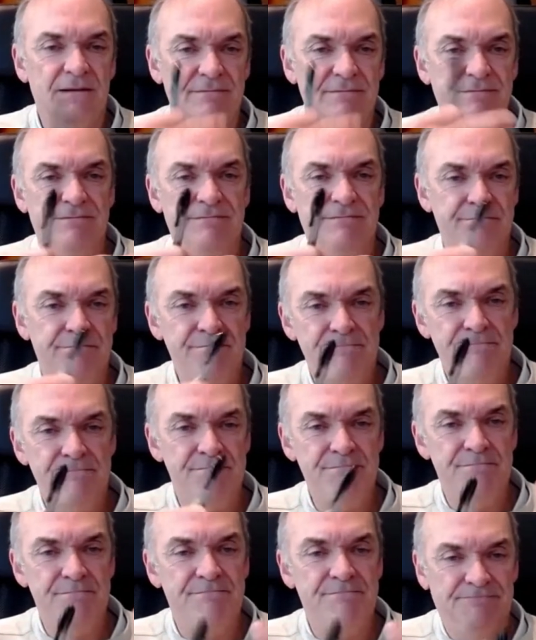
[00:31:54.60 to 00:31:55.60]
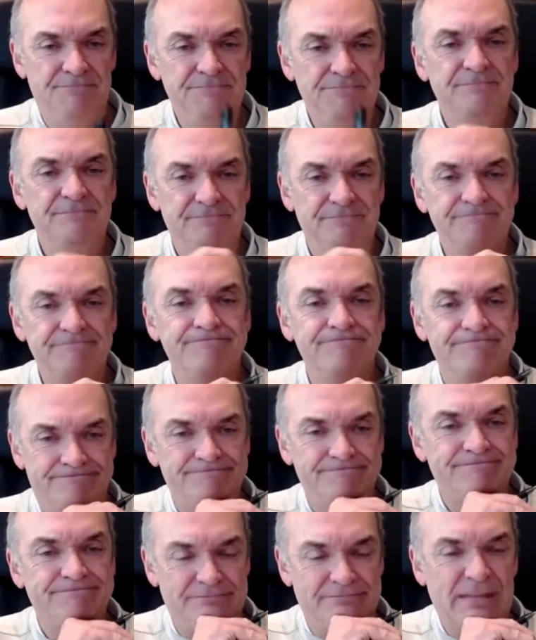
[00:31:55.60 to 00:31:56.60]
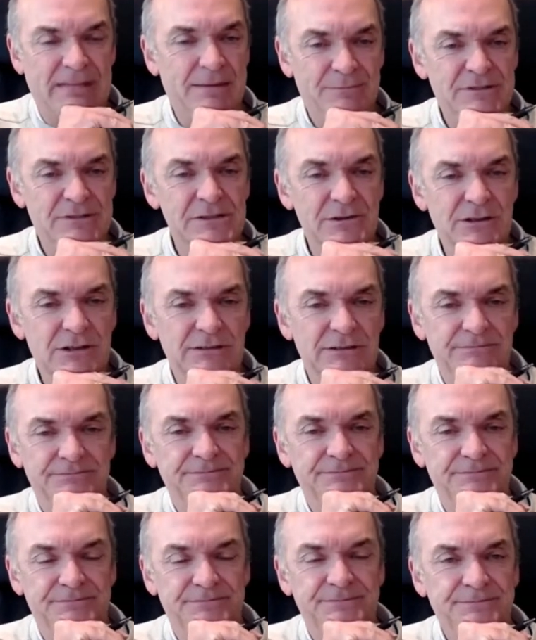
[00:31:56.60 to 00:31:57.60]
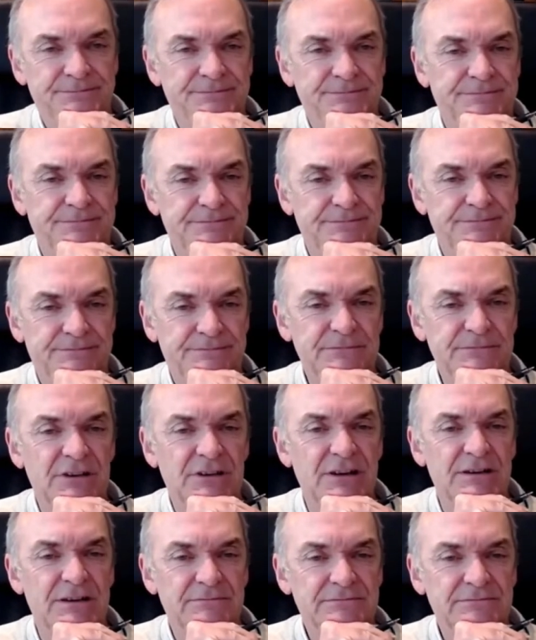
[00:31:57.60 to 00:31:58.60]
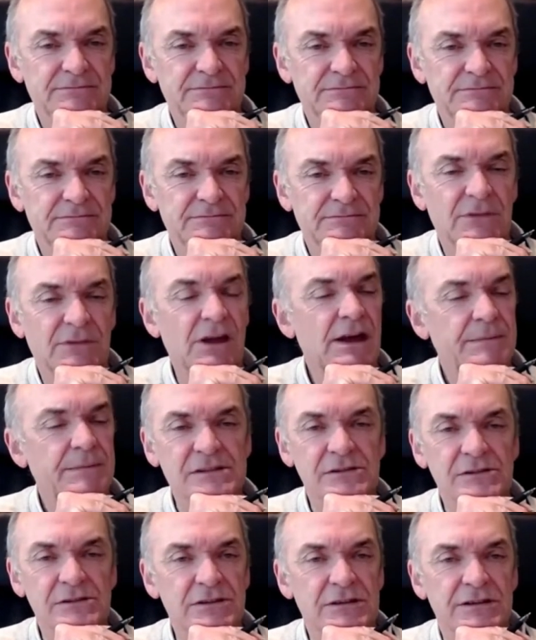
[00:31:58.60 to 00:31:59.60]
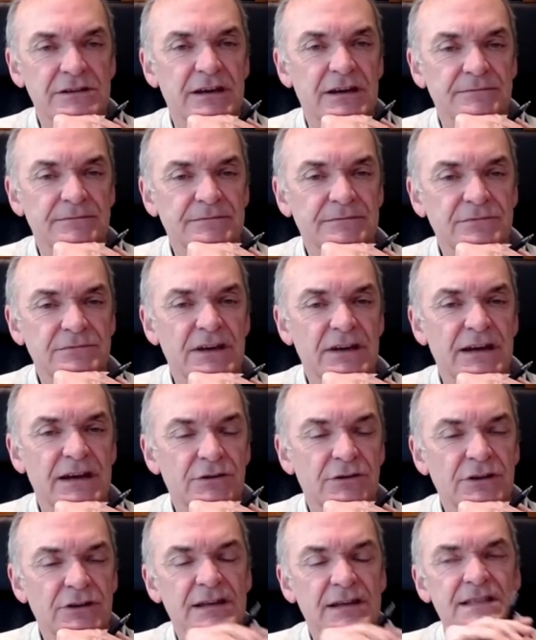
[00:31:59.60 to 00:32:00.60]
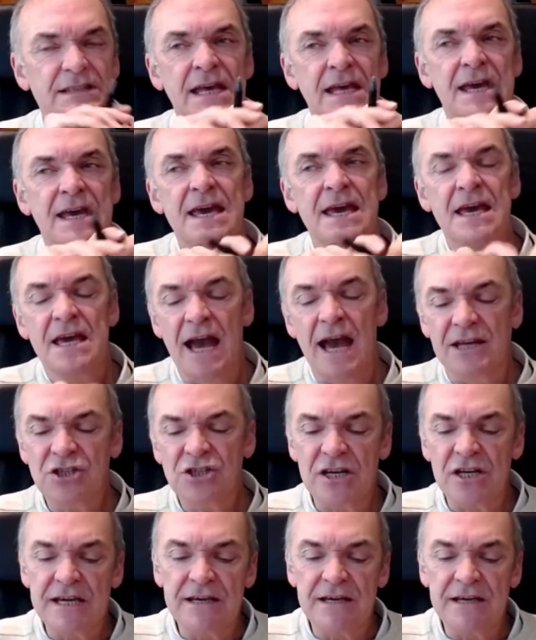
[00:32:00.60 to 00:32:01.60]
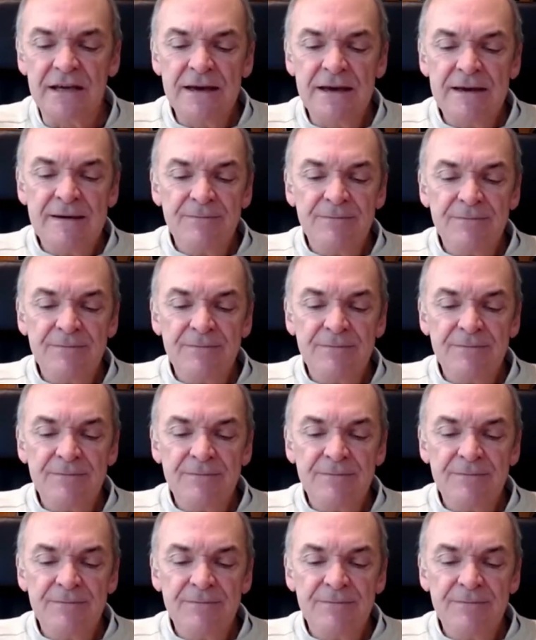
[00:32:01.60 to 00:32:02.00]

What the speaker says: to tune it into their real perspective. You see what I mean? Yeah, absolutely. Yeah. No, that's actually